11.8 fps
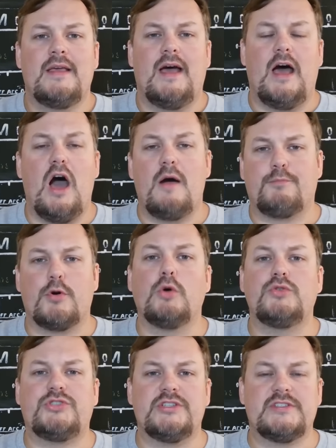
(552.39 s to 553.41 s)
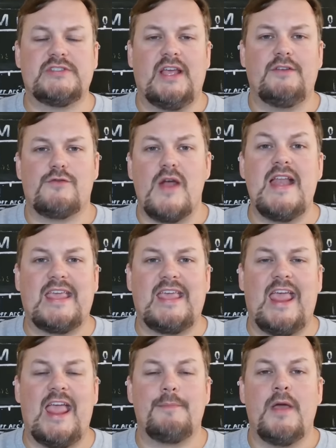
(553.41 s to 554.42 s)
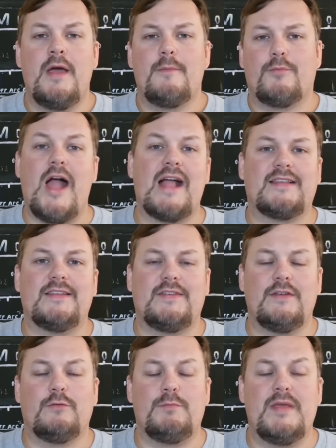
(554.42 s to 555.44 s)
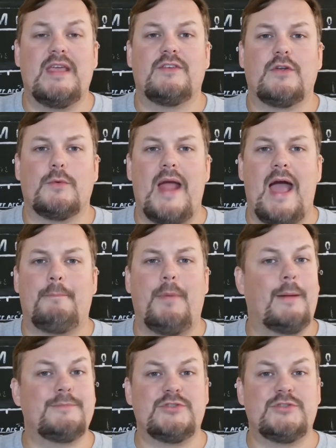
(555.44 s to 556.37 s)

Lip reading: approaches and training camp practices begin to wrap up.